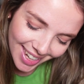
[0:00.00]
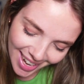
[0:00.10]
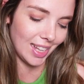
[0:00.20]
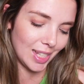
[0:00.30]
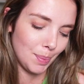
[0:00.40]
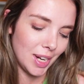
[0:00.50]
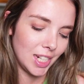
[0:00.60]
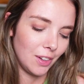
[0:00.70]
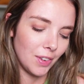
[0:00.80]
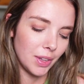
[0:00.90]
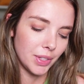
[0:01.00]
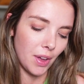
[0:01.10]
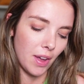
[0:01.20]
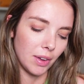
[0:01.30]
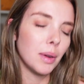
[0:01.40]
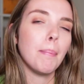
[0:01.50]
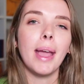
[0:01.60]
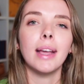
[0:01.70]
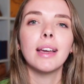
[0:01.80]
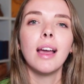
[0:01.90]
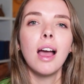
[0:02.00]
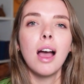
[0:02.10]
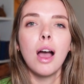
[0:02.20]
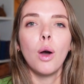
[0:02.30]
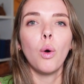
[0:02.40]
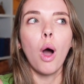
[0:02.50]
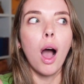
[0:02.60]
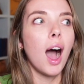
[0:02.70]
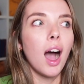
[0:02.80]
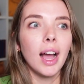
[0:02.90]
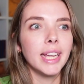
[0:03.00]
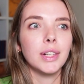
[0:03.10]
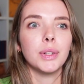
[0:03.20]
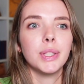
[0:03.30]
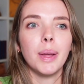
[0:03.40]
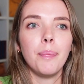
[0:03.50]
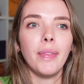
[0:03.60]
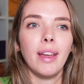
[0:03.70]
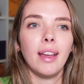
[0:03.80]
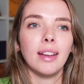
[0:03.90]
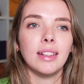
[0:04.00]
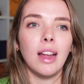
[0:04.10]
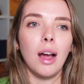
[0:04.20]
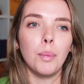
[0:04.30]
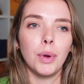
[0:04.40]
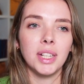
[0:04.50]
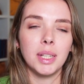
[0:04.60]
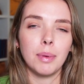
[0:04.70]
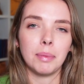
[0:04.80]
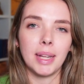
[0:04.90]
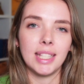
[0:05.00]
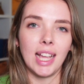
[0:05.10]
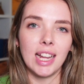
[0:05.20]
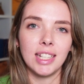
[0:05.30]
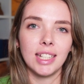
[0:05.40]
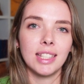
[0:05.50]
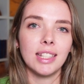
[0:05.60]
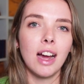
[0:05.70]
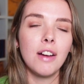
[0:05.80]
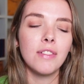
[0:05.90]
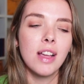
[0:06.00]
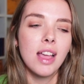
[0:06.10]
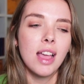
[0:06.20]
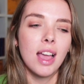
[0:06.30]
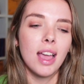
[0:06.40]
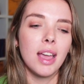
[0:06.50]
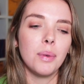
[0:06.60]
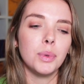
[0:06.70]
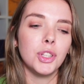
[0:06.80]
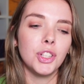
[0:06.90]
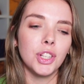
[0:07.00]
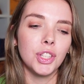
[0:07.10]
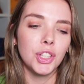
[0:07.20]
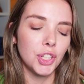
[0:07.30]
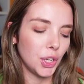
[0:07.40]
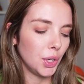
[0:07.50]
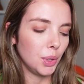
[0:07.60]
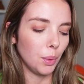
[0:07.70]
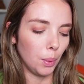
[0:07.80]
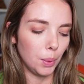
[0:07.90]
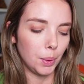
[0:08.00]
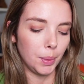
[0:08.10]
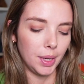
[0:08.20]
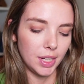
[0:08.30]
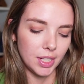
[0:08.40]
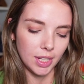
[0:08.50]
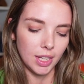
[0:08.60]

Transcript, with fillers: Like especially if I was going on a big hike or something and, and wanted to bring my sketching stuff, it was just too awkward.